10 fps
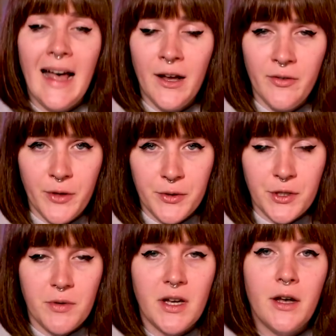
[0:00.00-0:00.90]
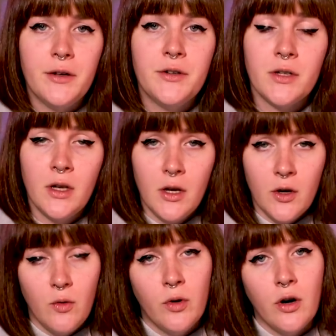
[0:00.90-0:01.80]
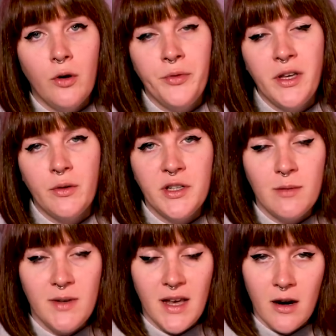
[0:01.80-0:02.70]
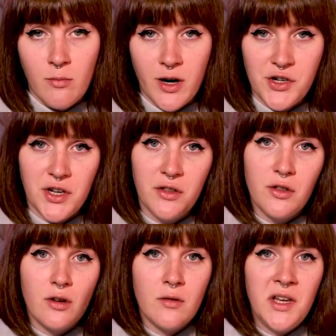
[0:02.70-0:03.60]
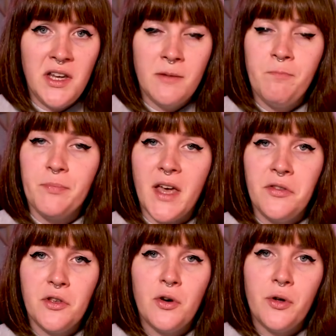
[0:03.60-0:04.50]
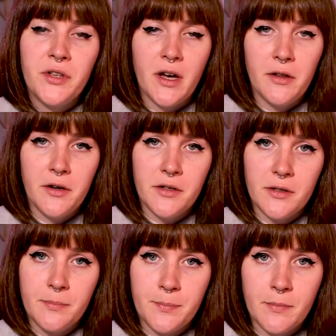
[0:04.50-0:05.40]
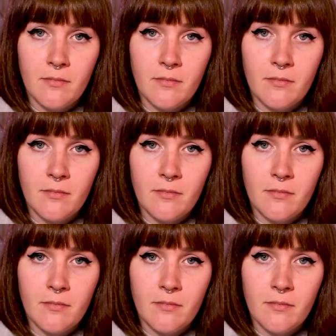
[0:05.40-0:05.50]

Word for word: Out of those three colors, we're only going to be airbrushing the green and the gold colors.